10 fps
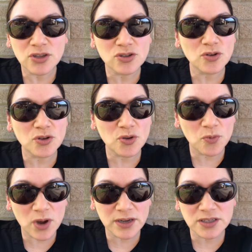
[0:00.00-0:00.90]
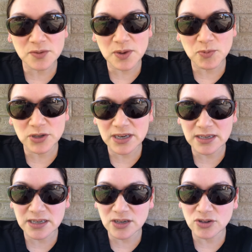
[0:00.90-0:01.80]
So you want to be
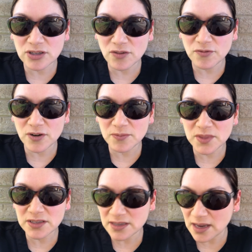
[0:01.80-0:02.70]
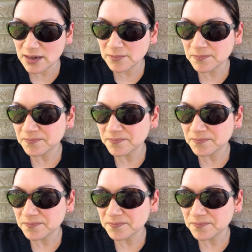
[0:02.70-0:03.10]
protecting yourself from the sun.